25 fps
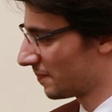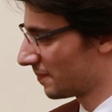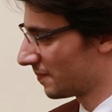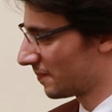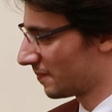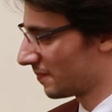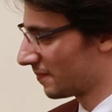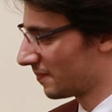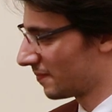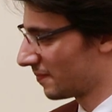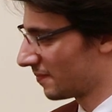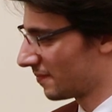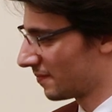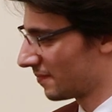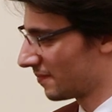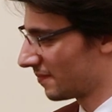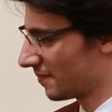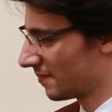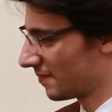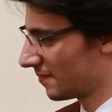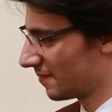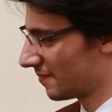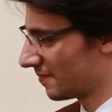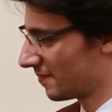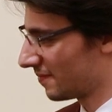
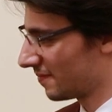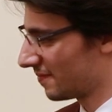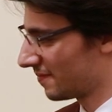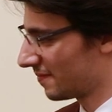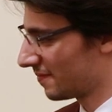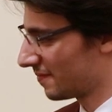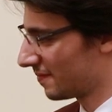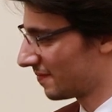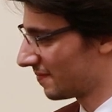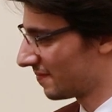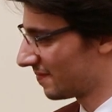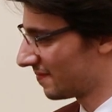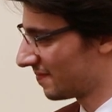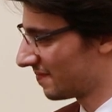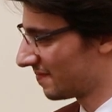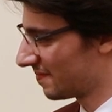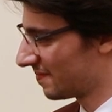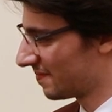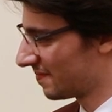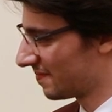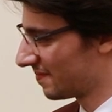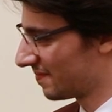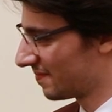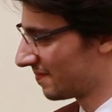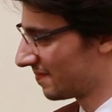
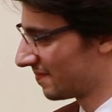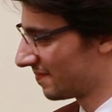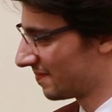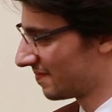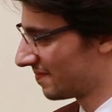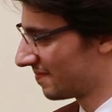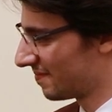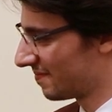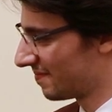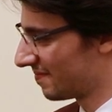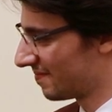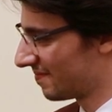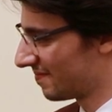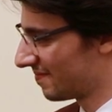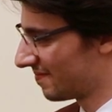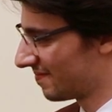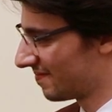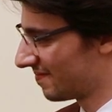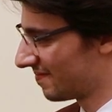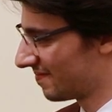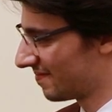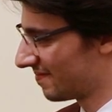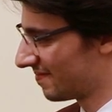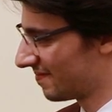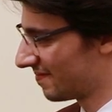
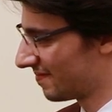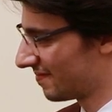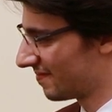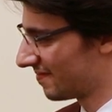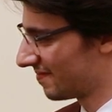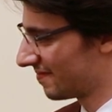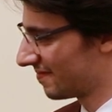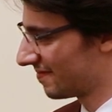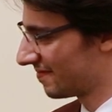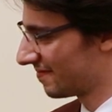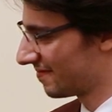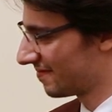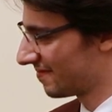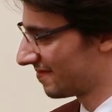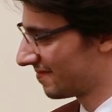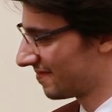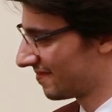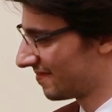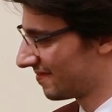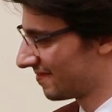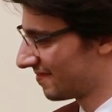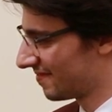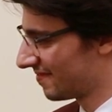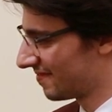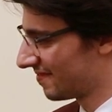
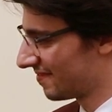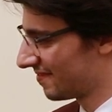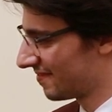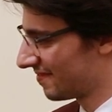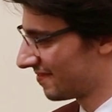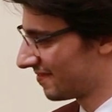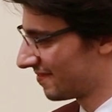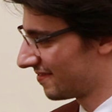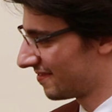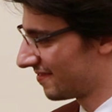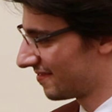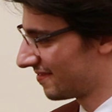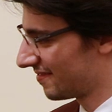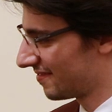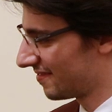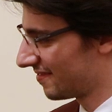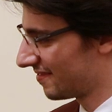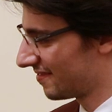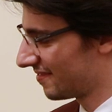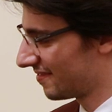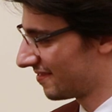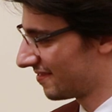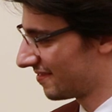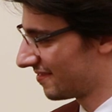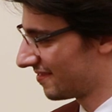
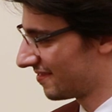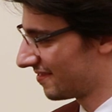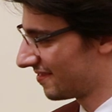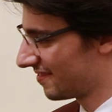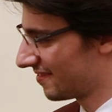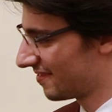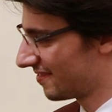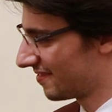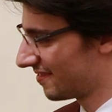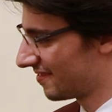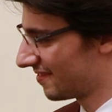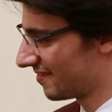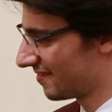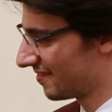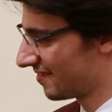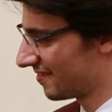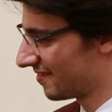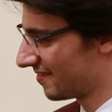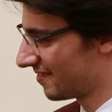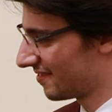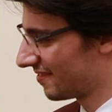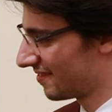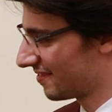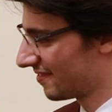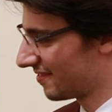
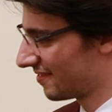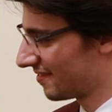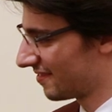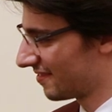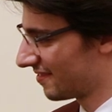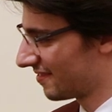No words are spoken by the person on screen.